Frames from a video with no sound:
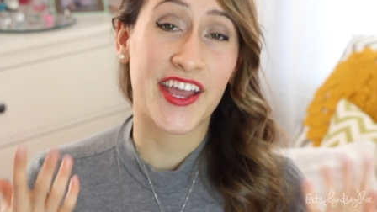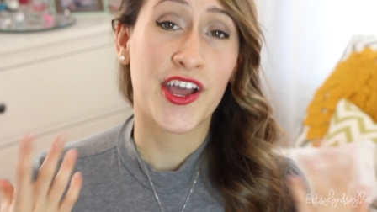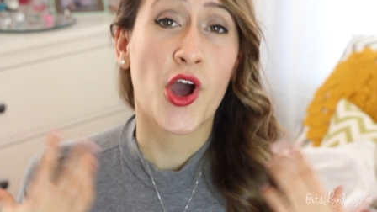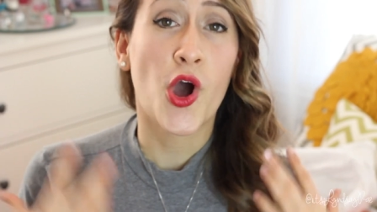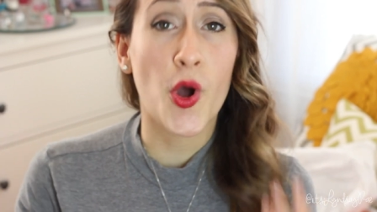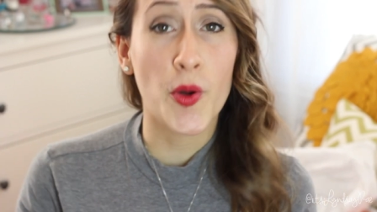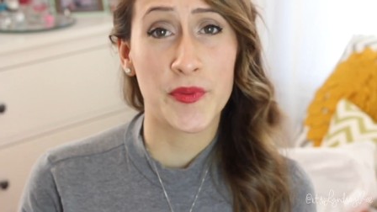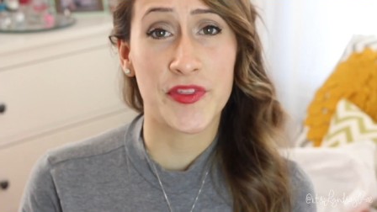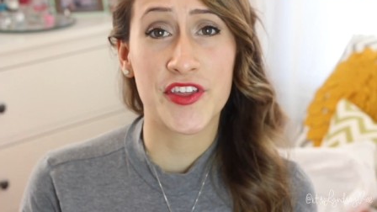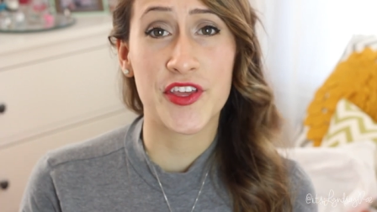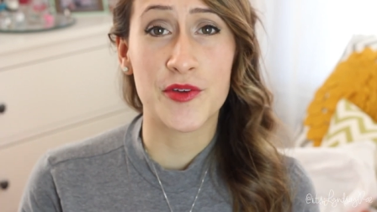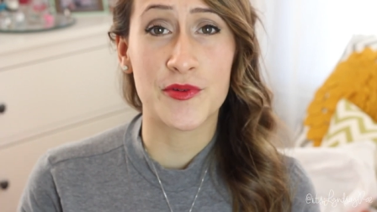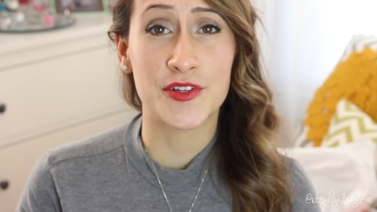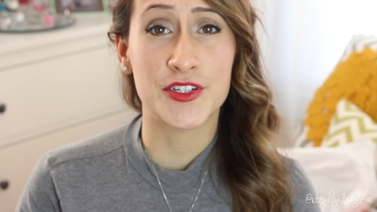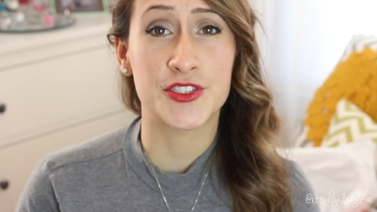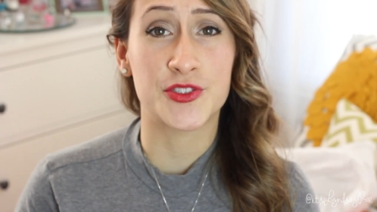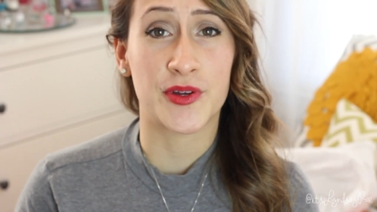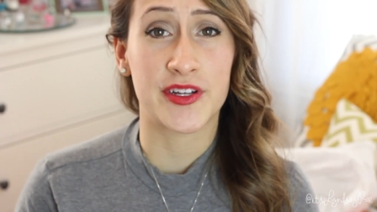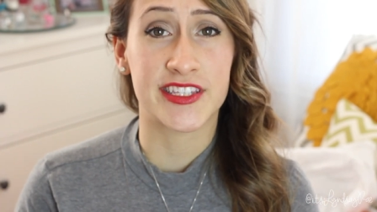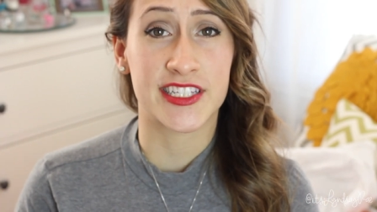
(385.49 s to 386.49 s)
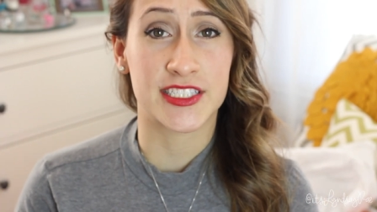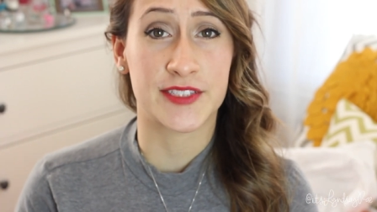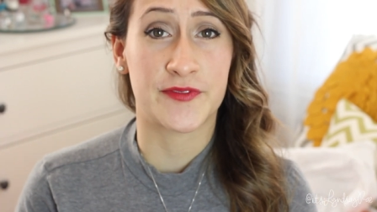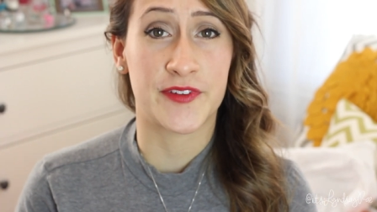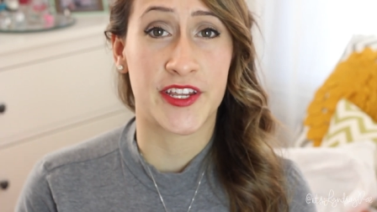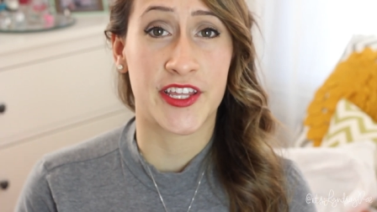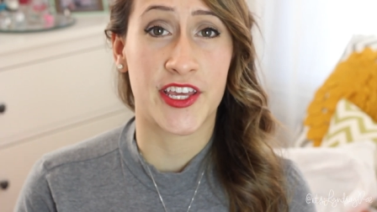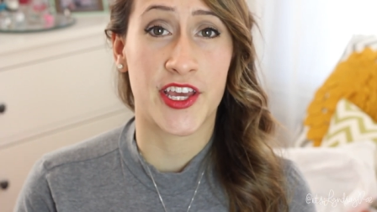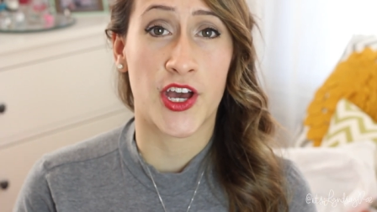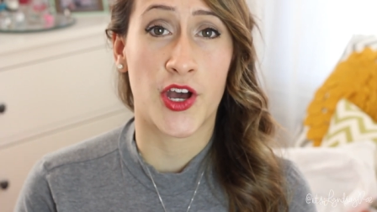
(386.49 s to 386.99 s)
I hope that you enjoyed this
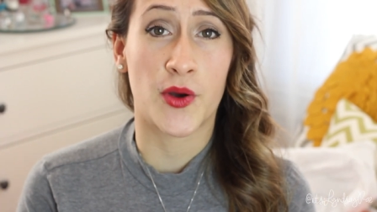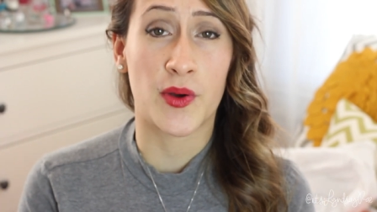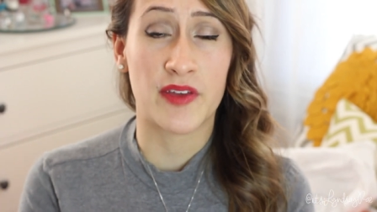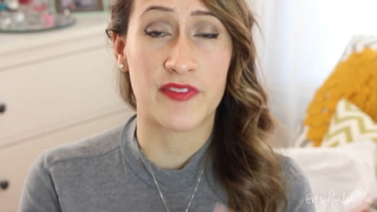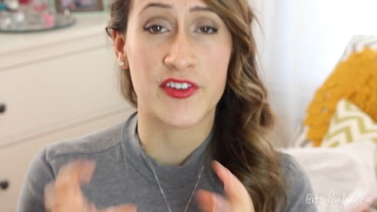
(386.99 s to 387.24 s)
video.